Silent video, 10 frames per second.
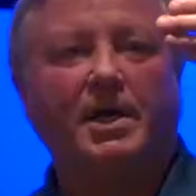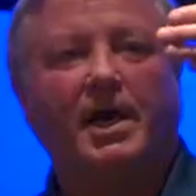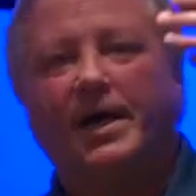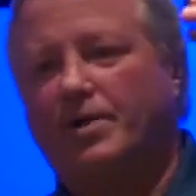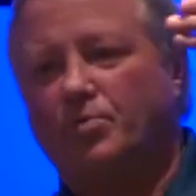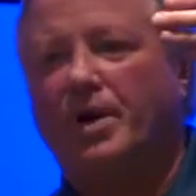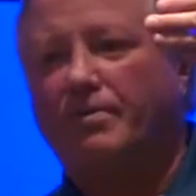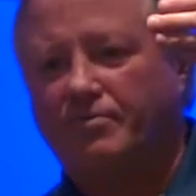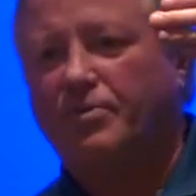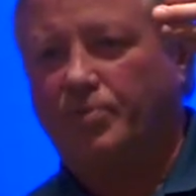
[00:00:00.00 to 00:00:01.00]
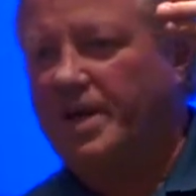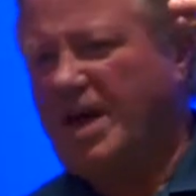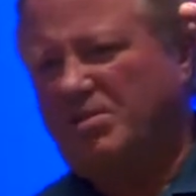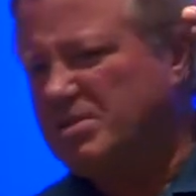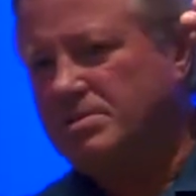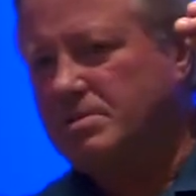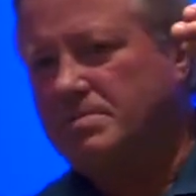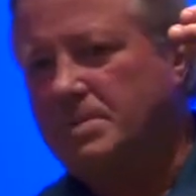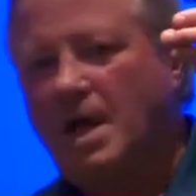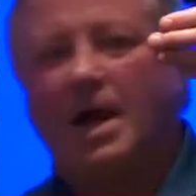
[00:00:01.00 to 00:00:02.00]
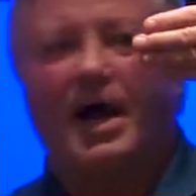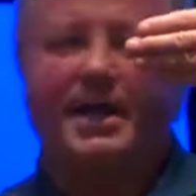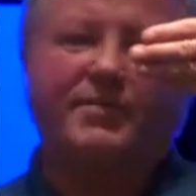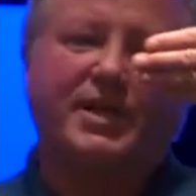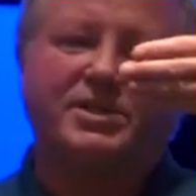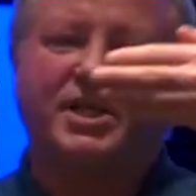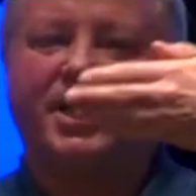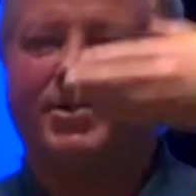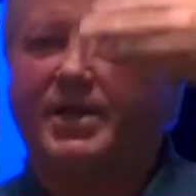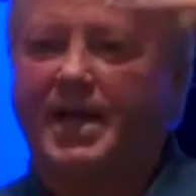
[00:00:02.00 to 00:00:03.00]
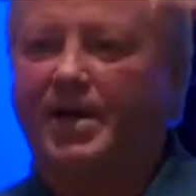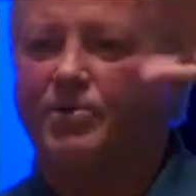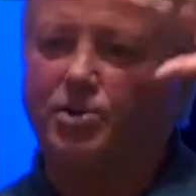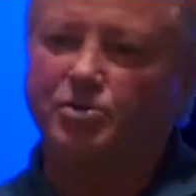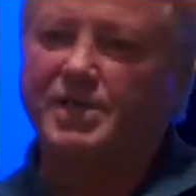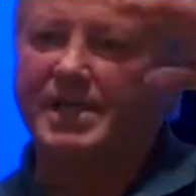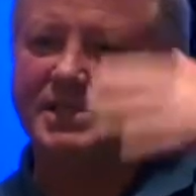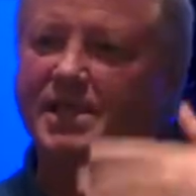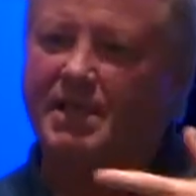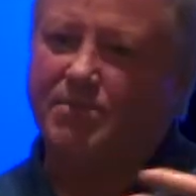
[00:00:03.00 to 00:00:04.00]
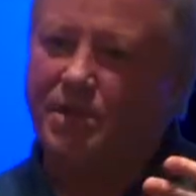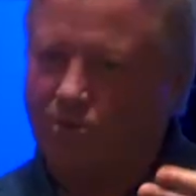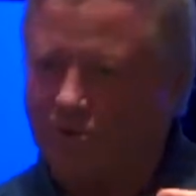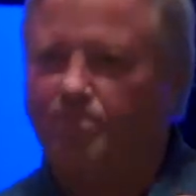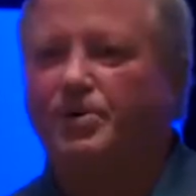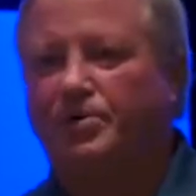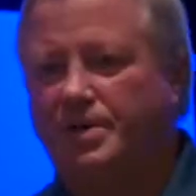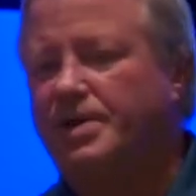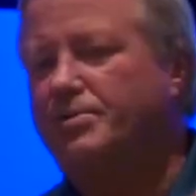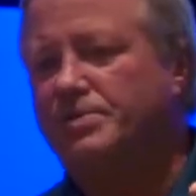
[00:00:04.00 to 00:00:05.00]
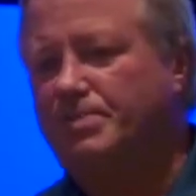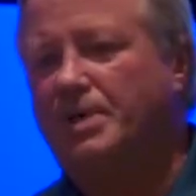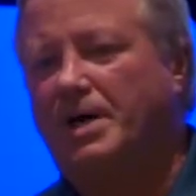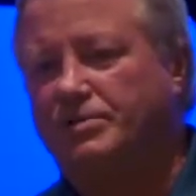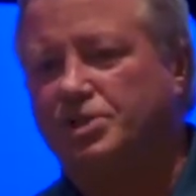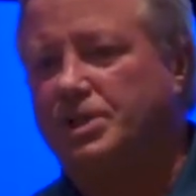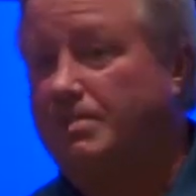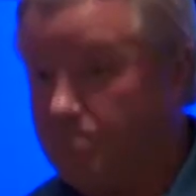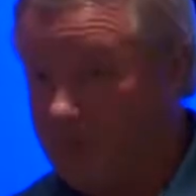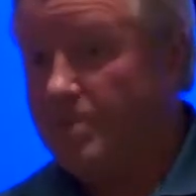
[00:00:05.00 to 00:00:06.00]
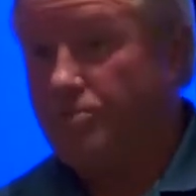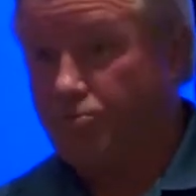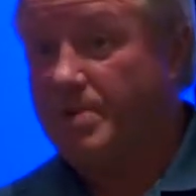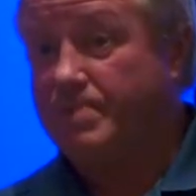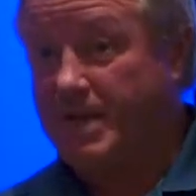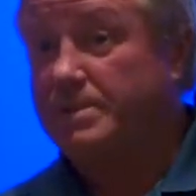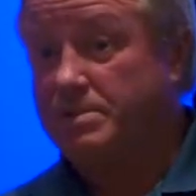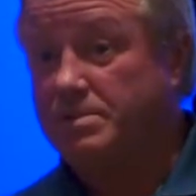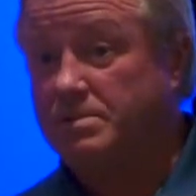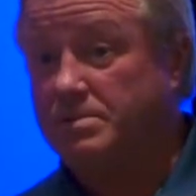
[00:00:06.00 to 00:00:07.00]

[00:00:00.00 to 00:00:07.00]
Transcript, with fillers: I can run it for three hours, I can then tear it down, use that same gear to build another topology in three minutes.